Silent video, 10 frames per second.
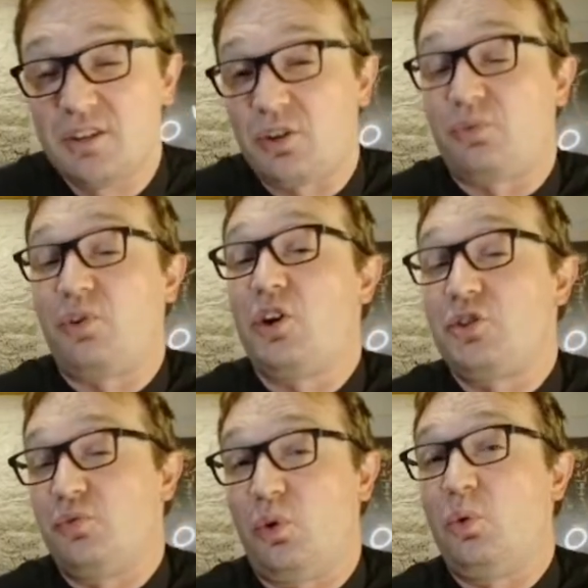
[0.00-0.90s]
So
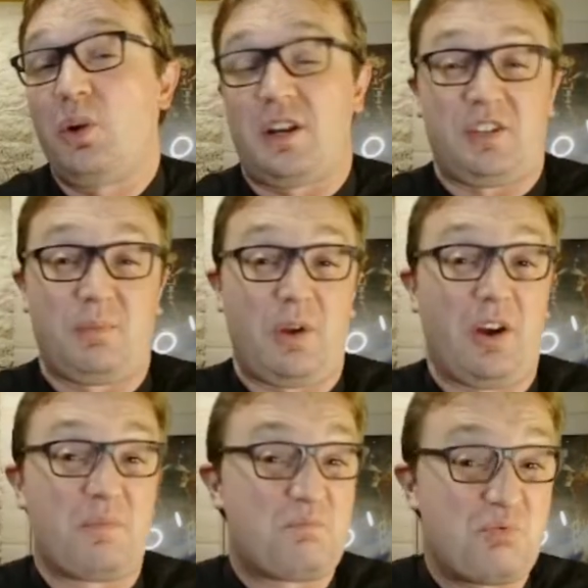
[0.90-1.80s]
first of all, some
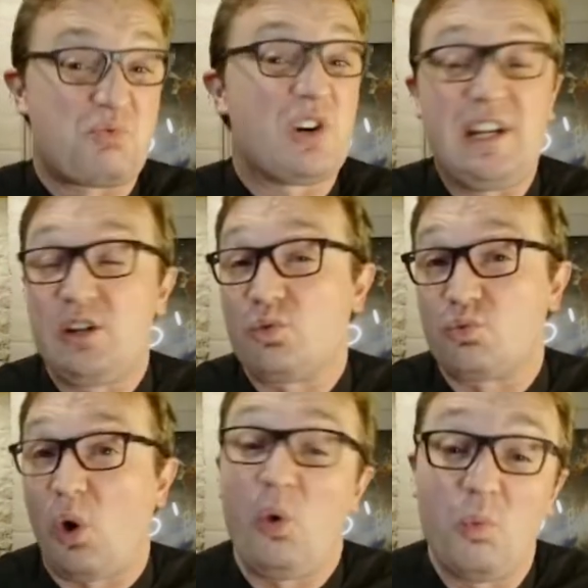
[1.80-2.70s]
kind of brilliant
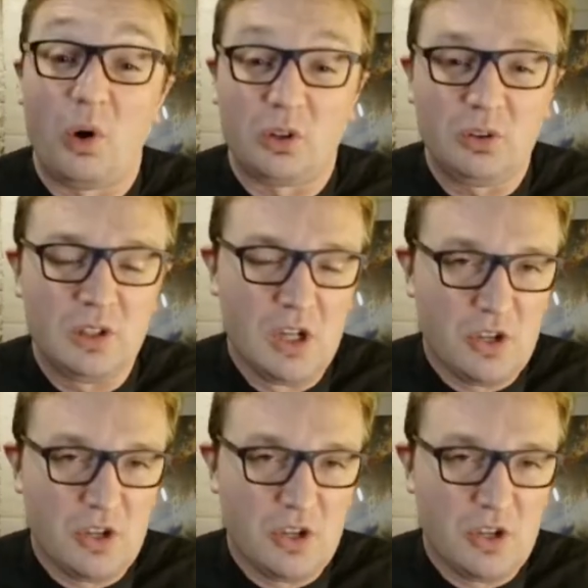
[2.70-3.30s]
role model,